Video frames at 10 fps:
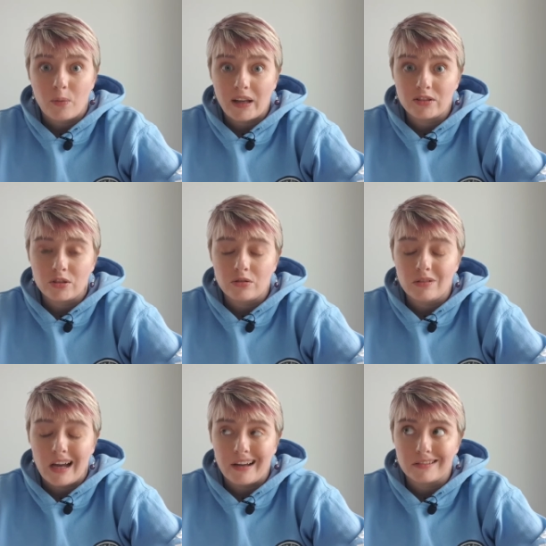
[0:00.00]
went
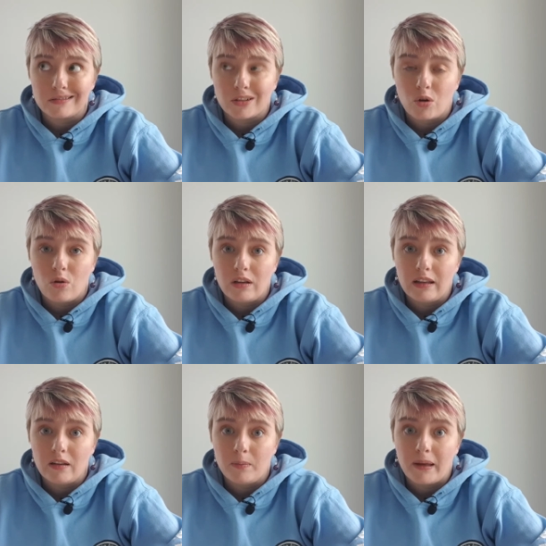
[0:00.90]
to and got a
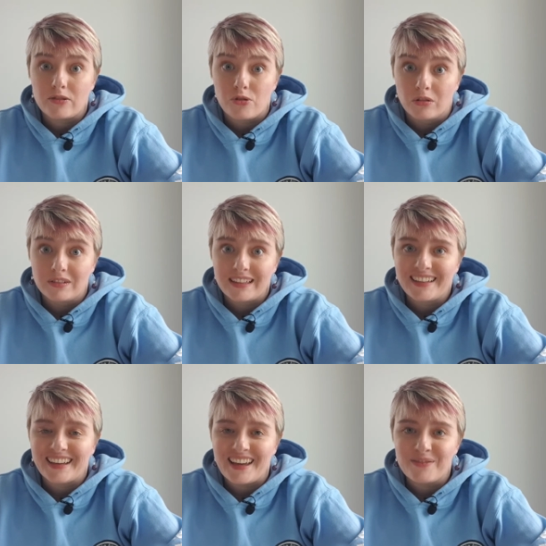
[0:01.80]
little bit drunk
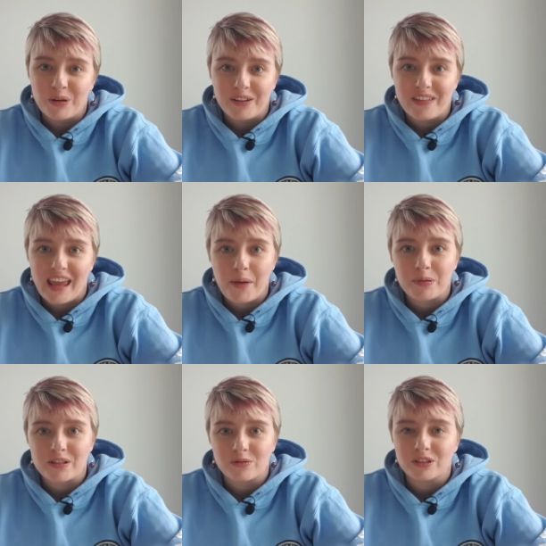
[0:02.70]
in one of the
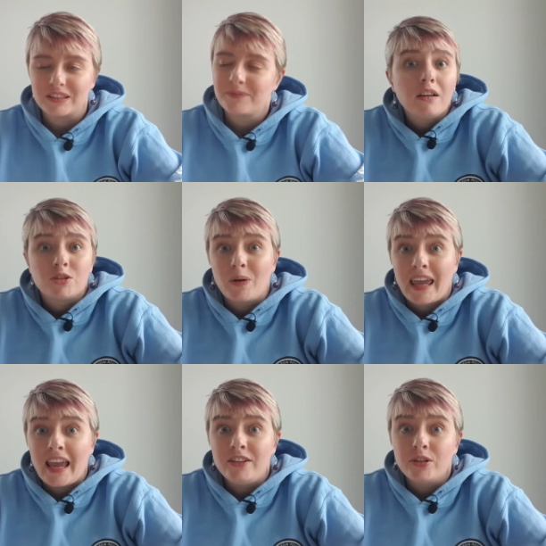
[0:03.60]
episodes. So
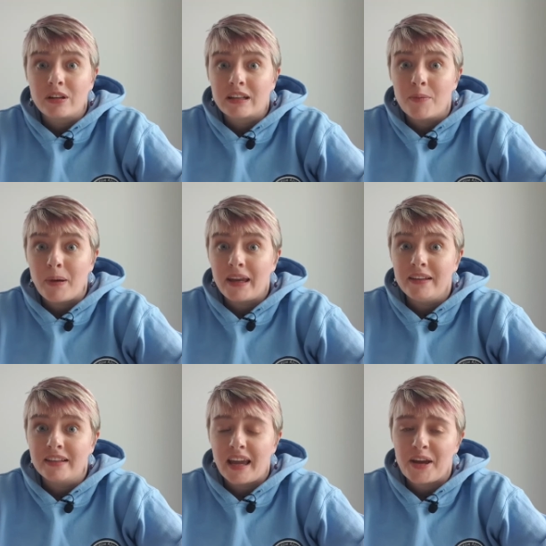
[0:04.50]
again, you could
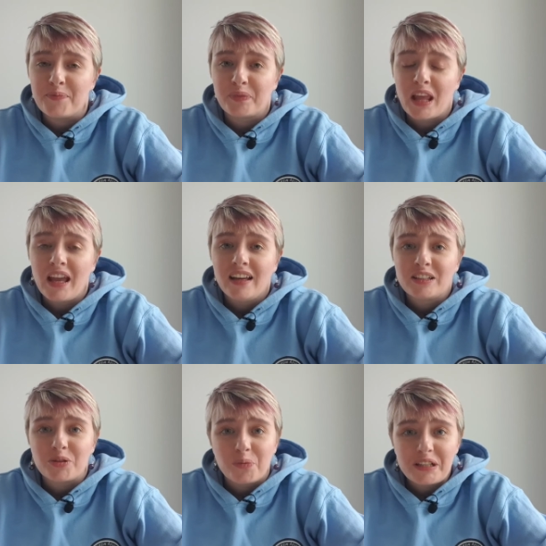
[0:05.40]
combine
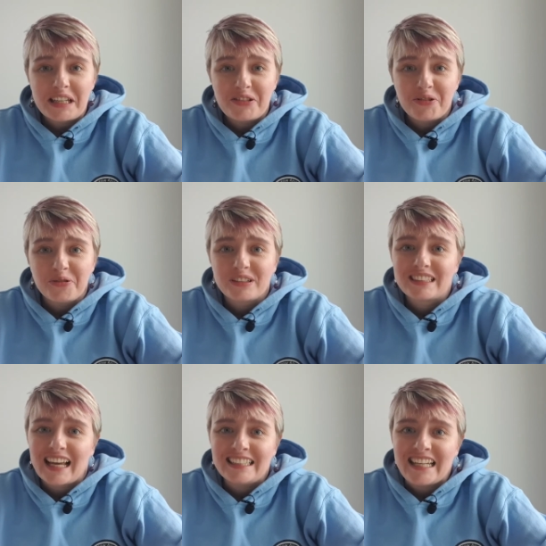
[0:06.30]
some whisky
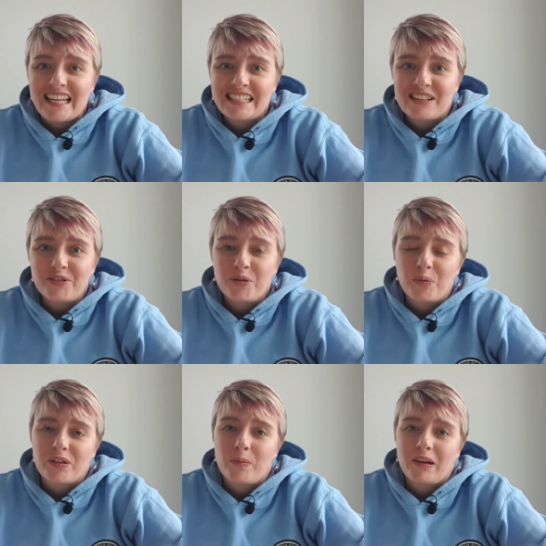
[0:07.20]
tours and tasting
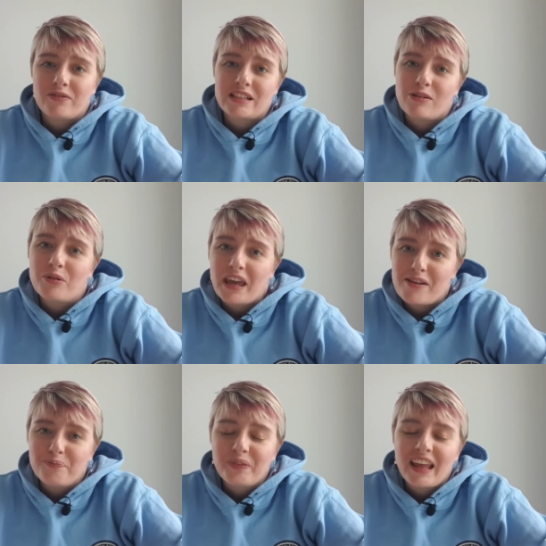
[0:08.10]
with a bit of Still
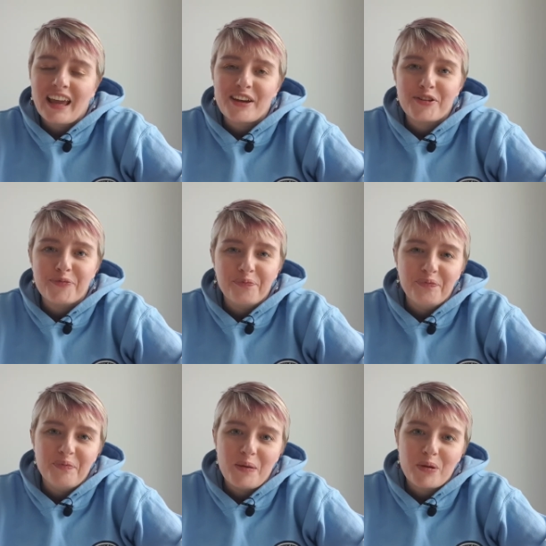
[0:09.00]
Game
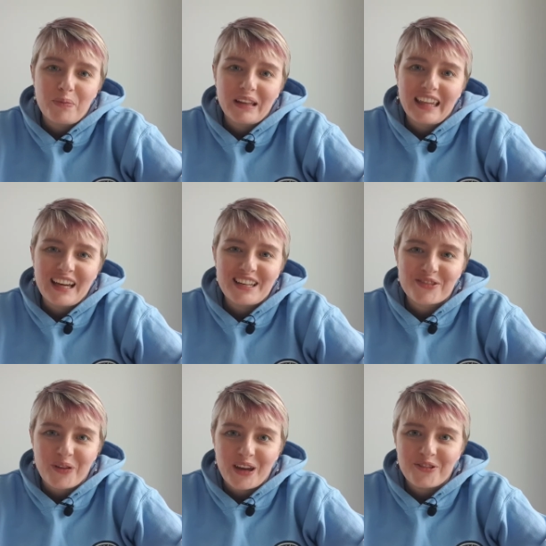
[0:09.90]
memorabilia
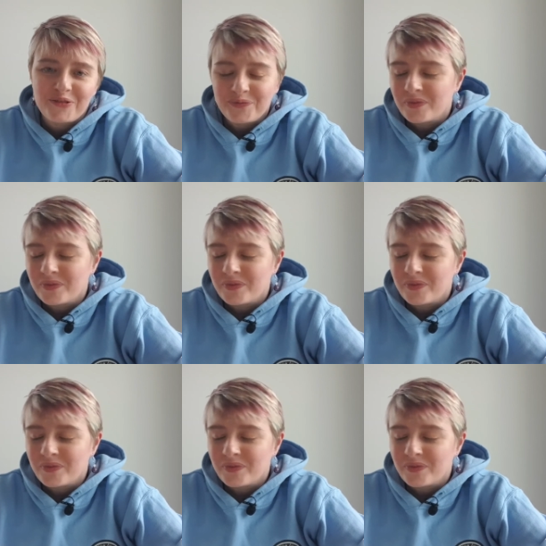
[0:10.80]
as well.